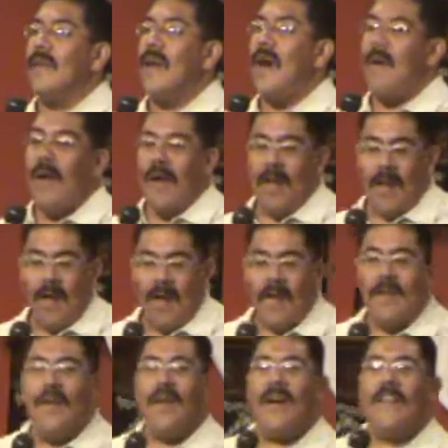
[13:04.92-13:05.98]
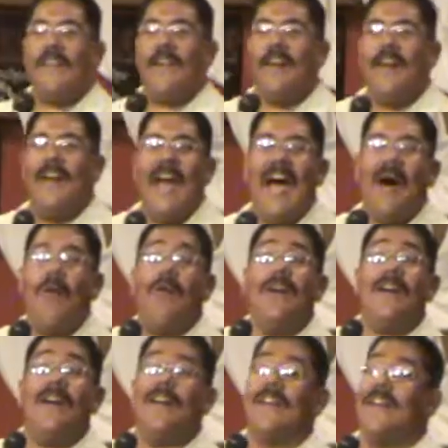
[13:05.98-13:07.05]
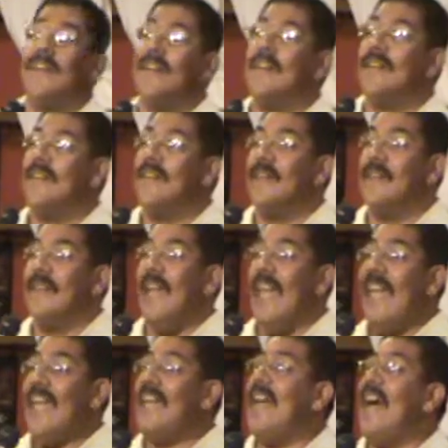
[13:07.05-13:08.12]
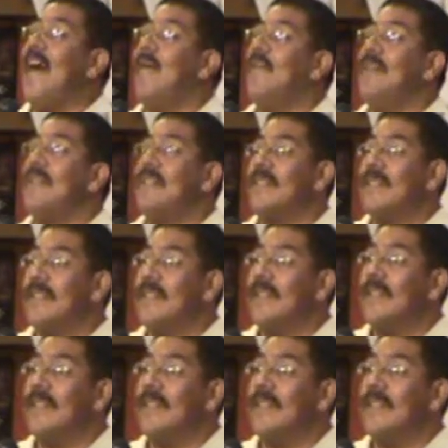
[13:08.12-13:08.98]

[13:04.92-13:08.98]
How, how long are you on there? An hour? Eight hours?